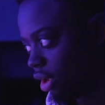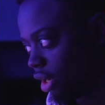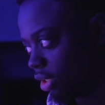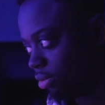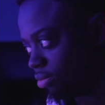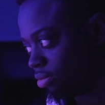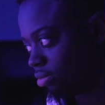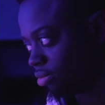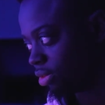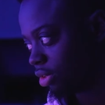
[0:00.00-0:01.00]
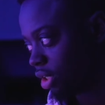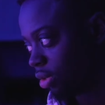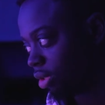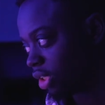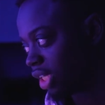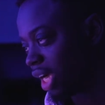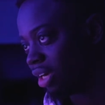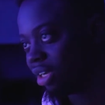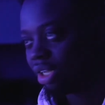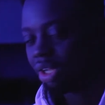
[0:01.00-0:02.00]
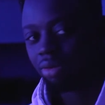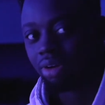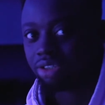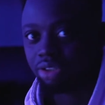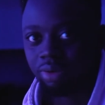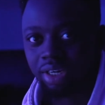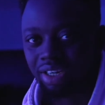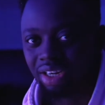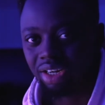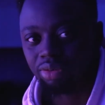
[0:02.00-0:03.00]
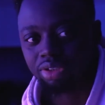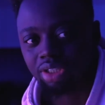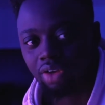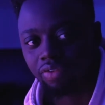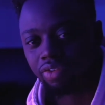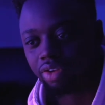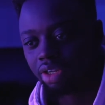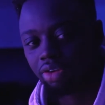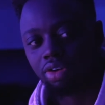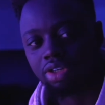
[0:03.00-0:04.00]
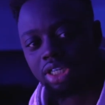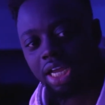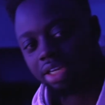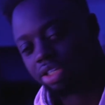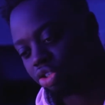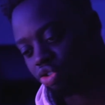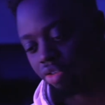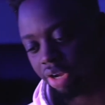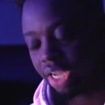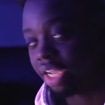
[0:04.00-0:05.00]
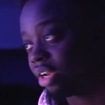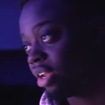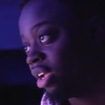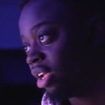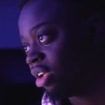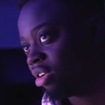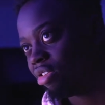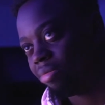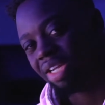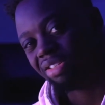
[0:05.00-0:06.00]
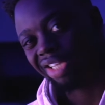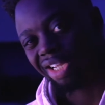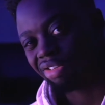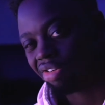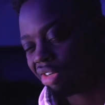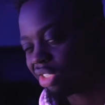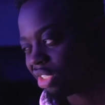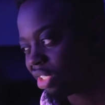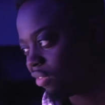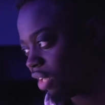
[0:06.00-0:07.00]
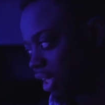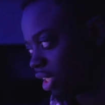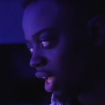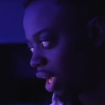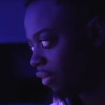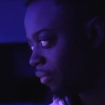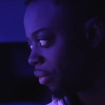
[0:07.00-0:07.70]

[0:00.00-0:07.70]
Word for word: Um, you're gonna watch that whilst doing little stuff. Gotta scan this drawing in, gotta make TikToks and stuff like that.